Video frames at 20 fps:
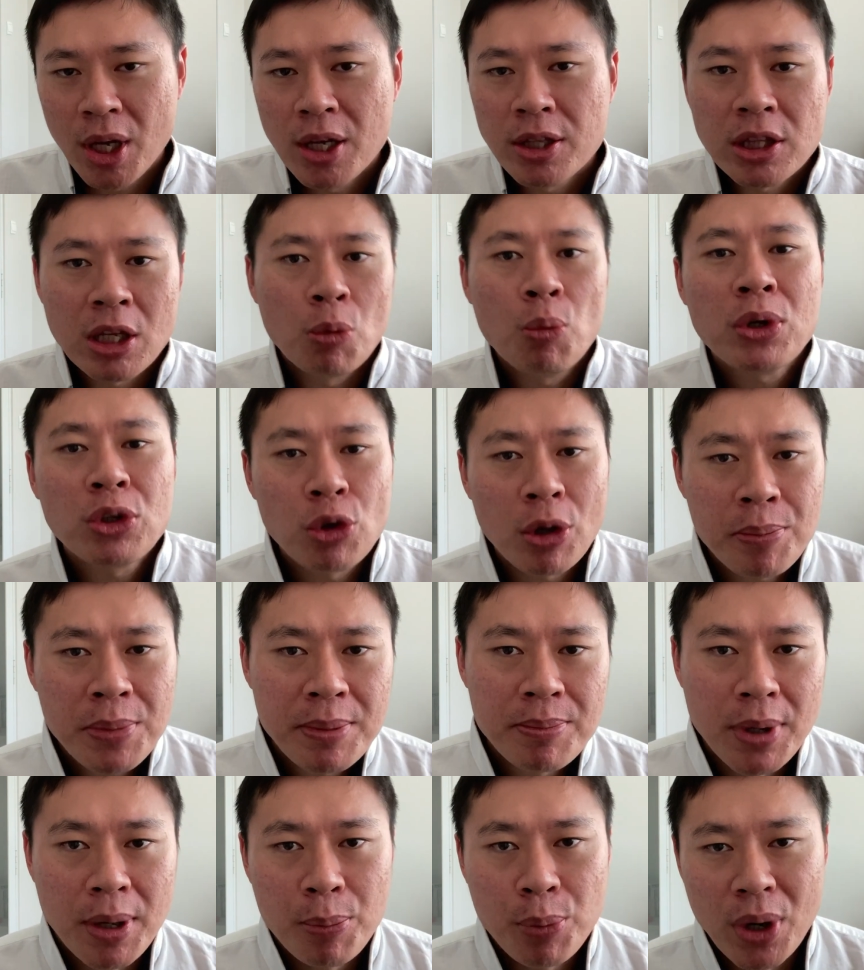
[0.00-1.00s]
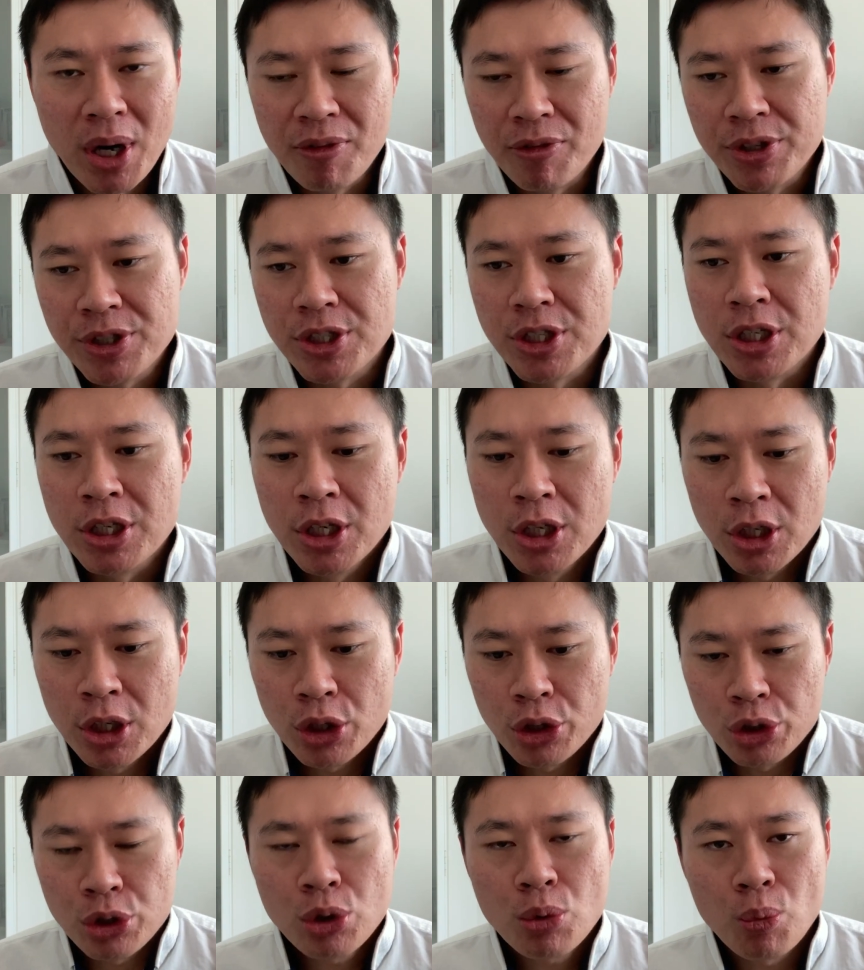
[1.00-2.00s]
Now what do I mean by privacy?
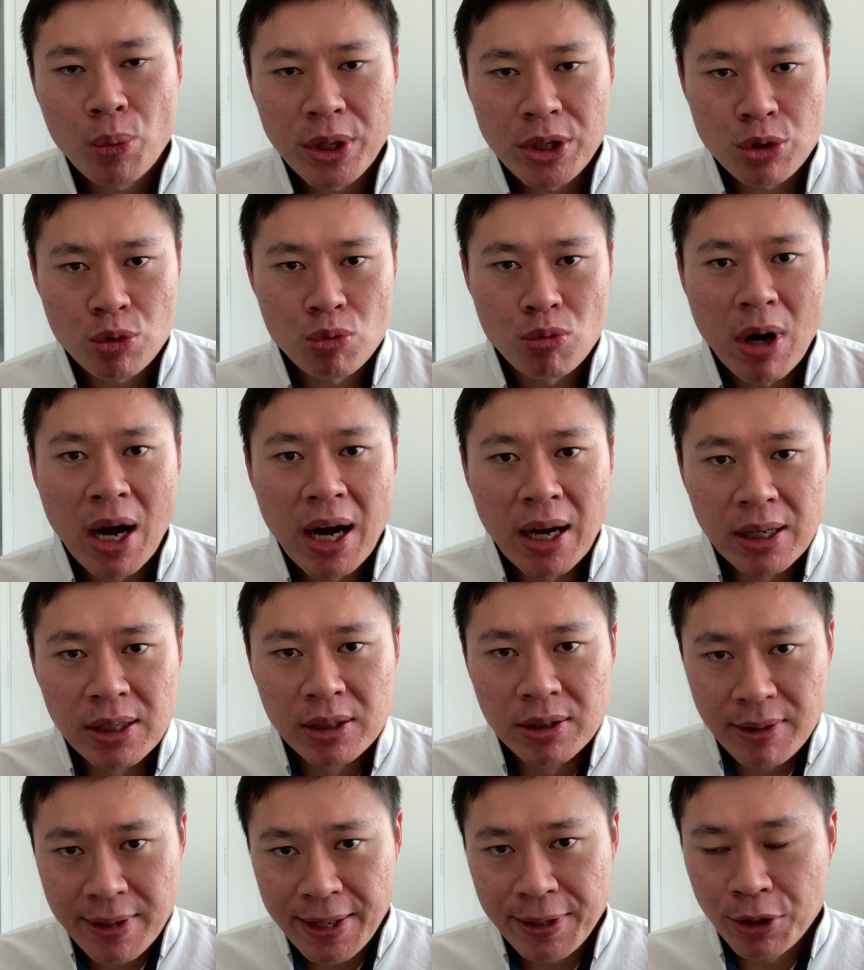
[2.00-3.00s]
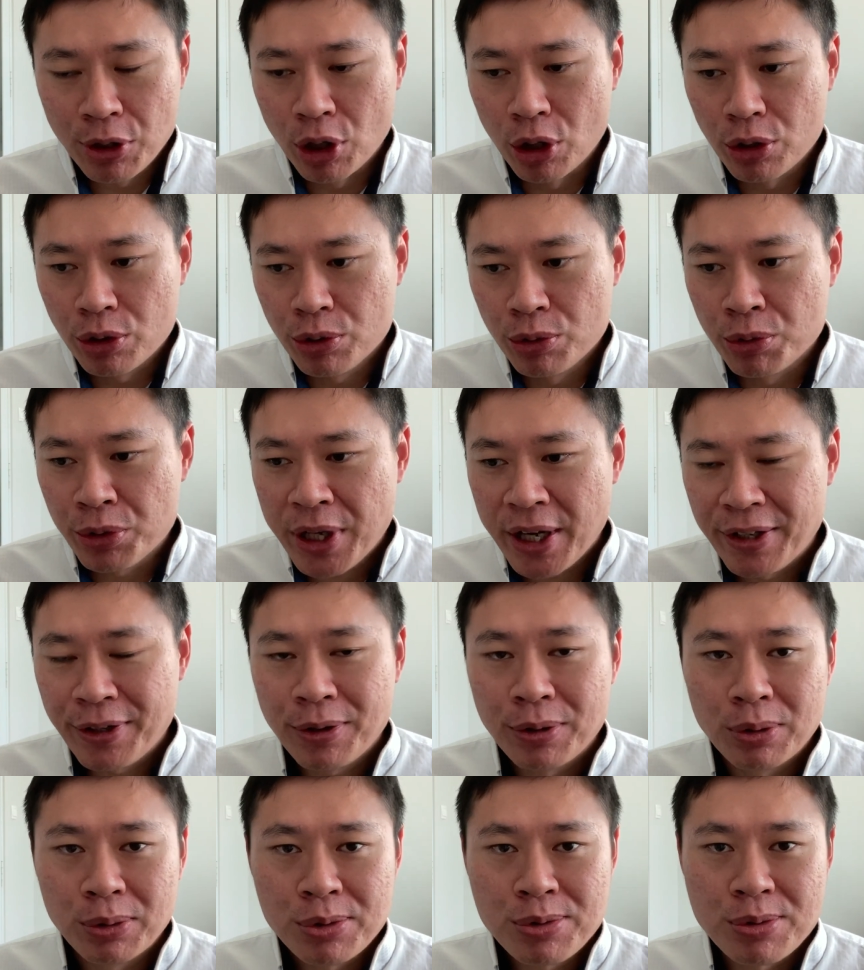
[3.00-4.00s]
You know, when you are a landlord, you
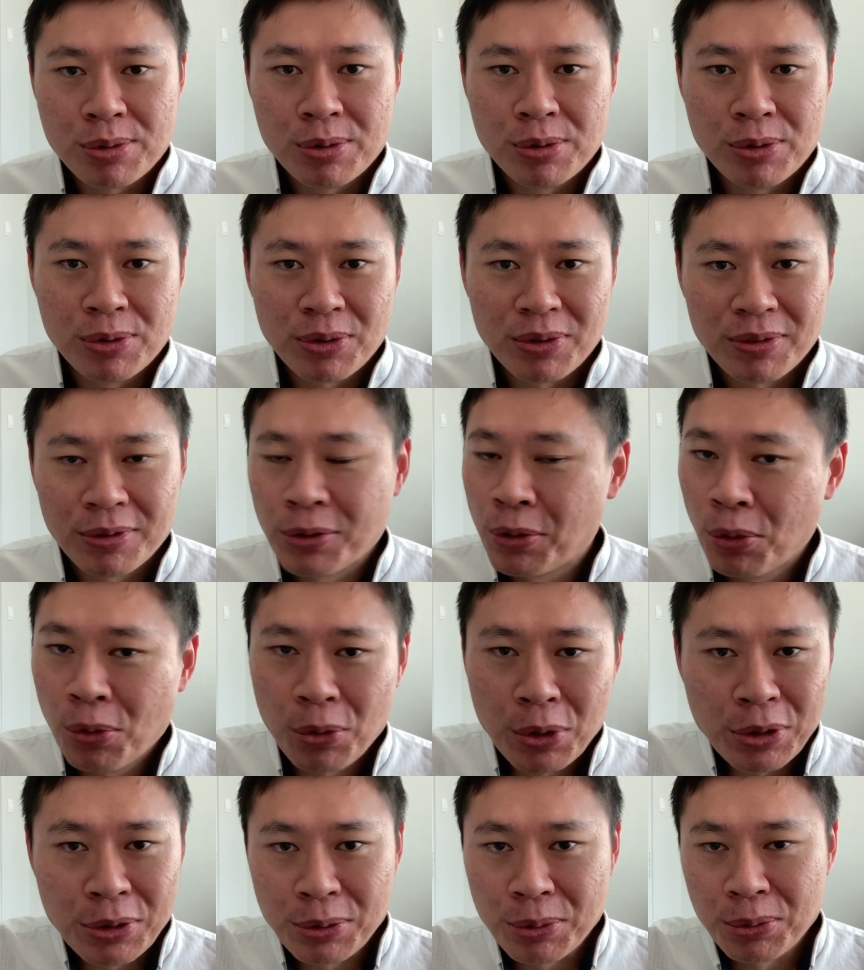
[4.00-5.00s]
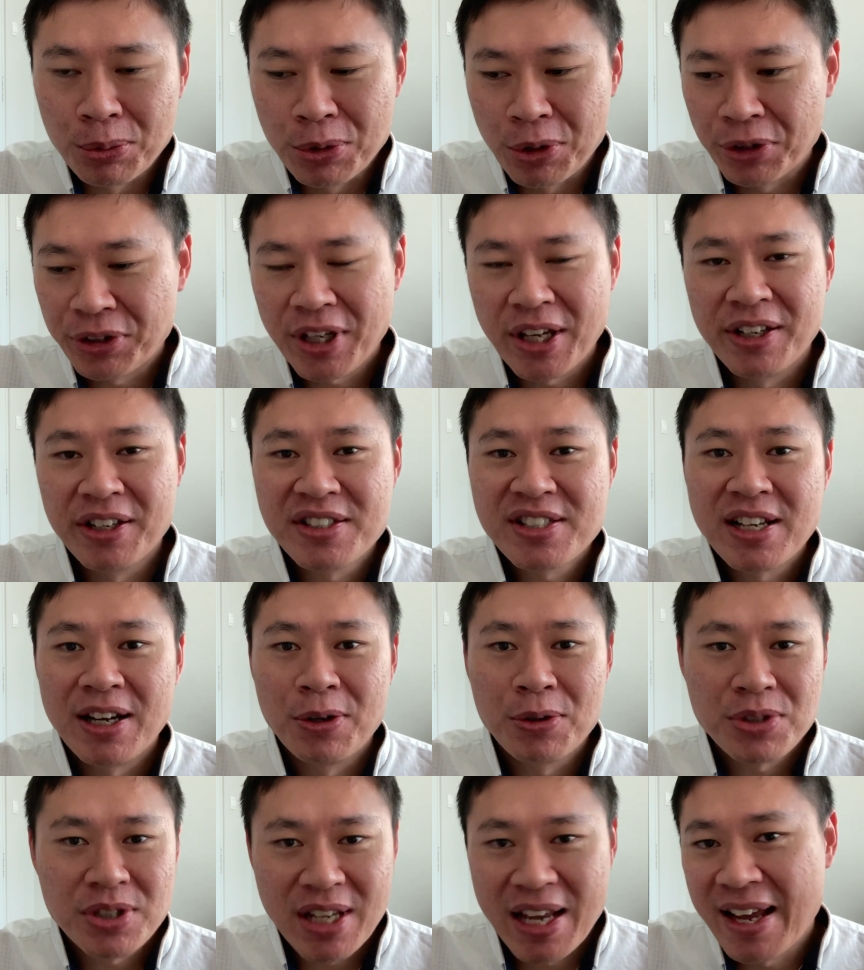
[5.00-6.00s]
cannot also go into your tenant's
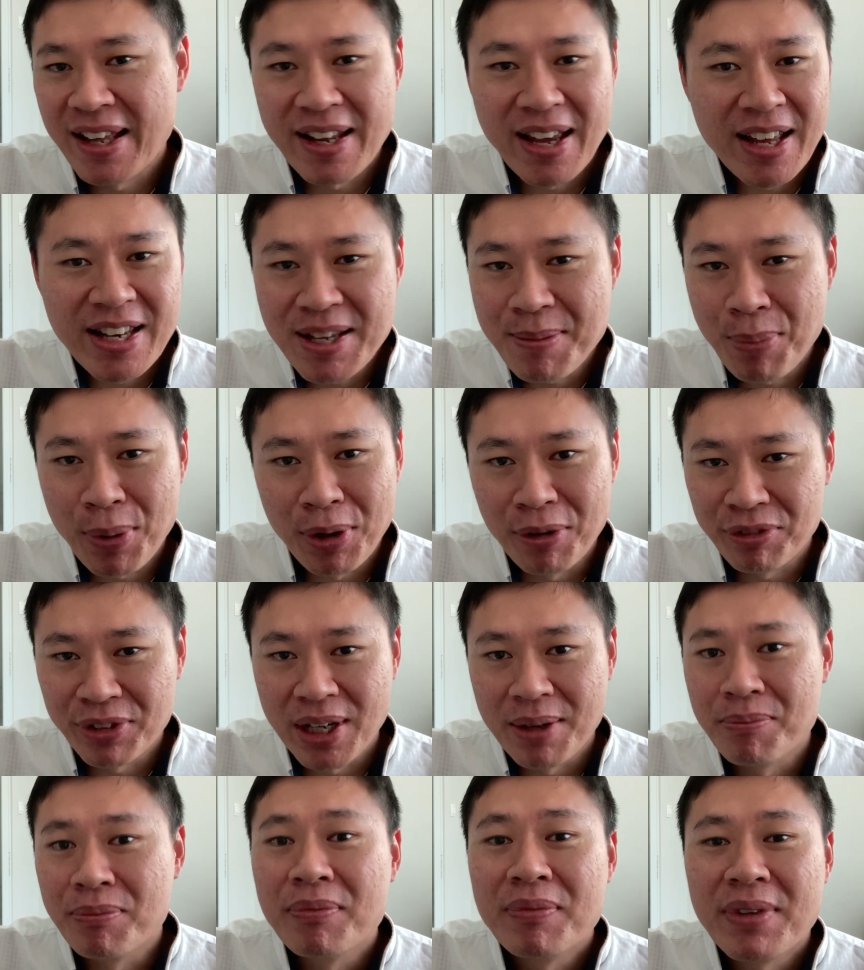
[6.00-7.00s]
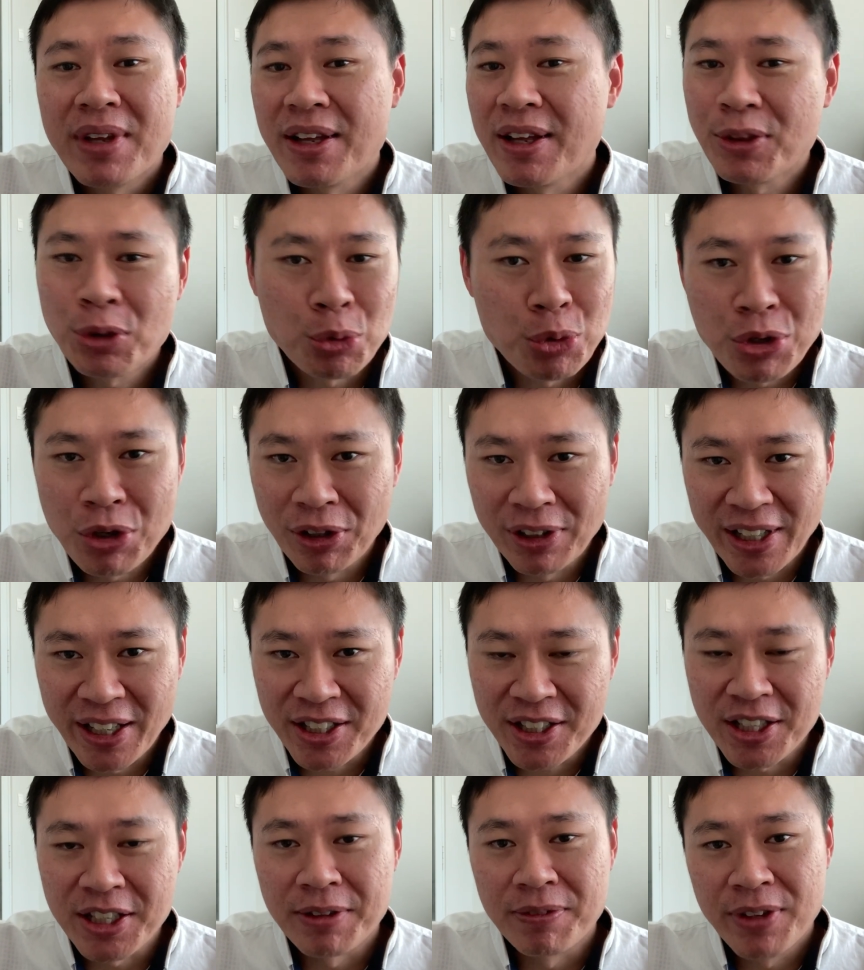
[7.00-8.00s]
house at any point of time to your
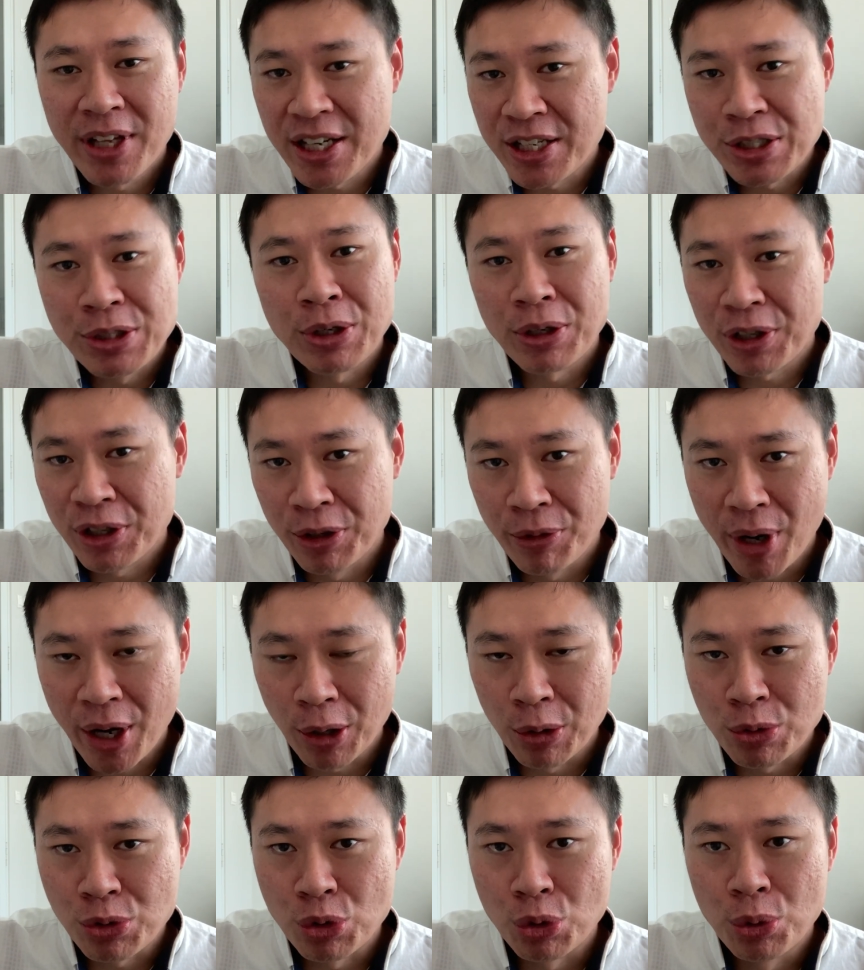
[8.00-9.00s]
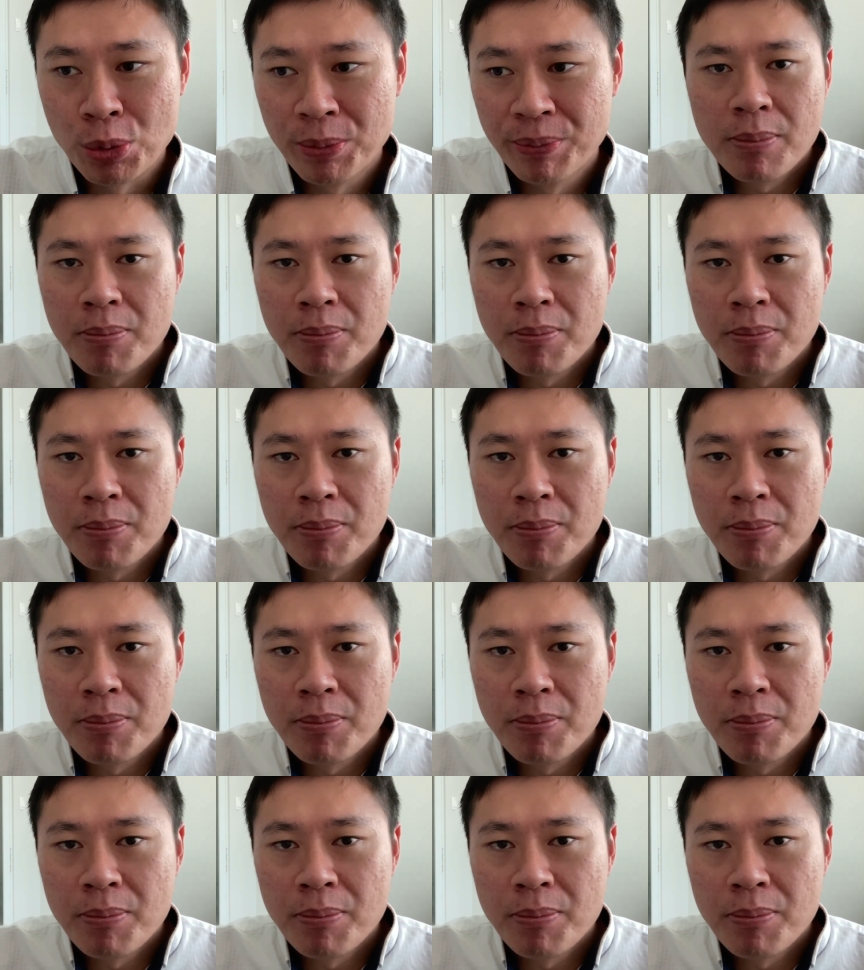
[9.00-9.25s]
liking. That is not correct also.